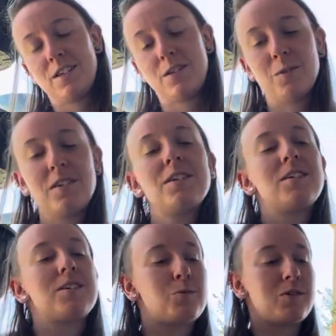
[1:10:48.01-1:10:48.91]
So
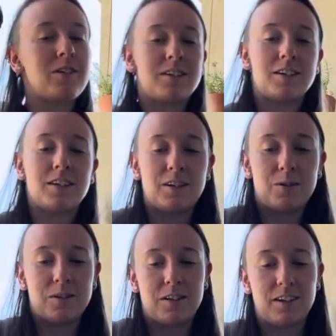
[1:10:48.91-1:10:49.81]
this is where things get
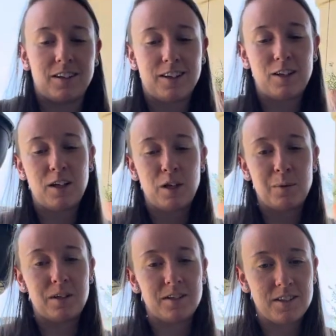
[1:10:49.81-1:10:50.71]
interesting
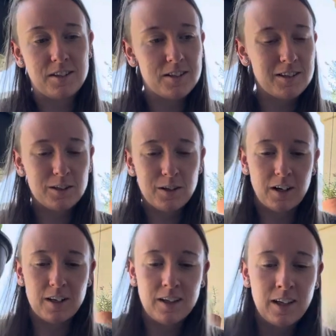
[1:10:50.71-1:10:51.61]
because this is the
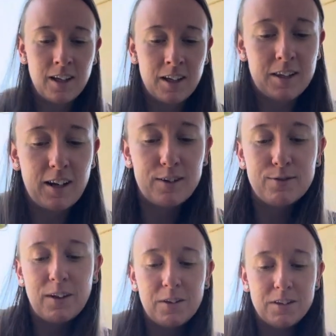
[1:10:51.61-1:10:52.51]
card that I
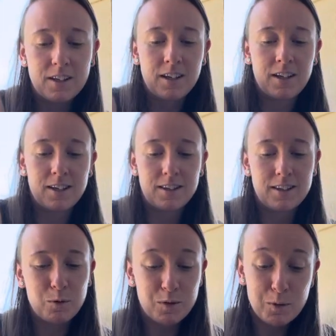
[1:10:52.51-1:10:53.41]
felt
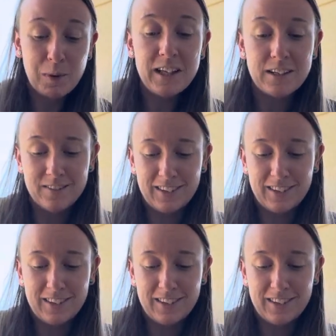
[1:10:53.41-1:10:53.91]
that was split.